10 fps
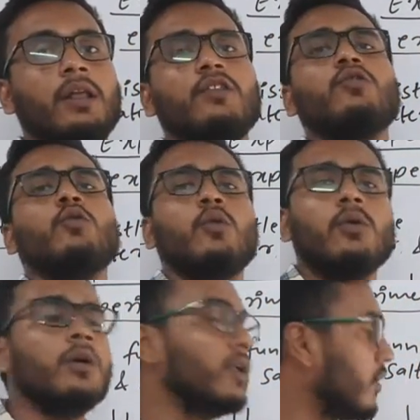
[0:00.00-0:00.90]
There is
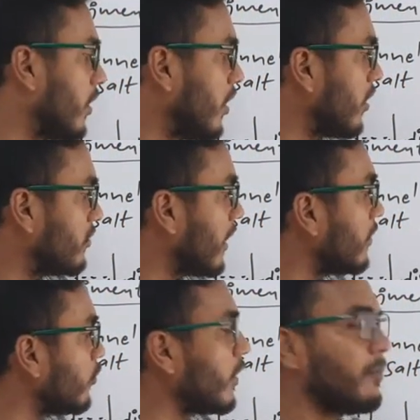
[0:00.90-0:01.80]
no
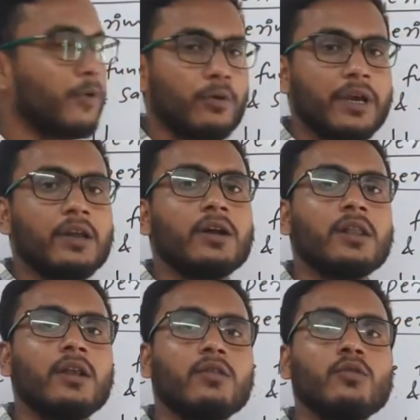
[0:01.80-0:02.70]
impurity, or
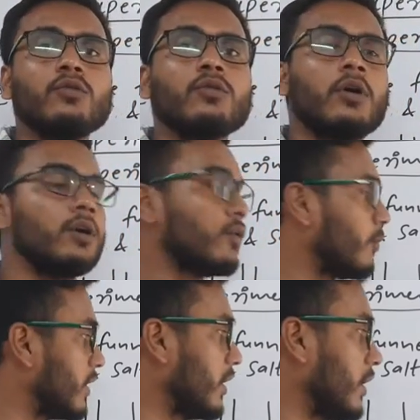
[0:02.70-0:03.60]
there is no salt
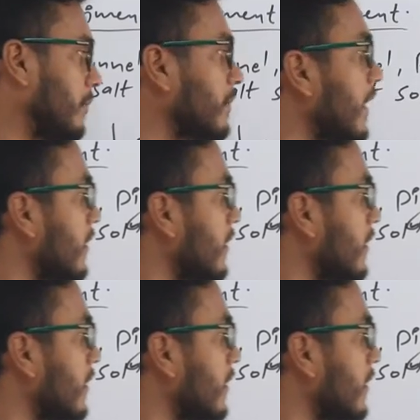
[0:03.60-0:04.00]
over there.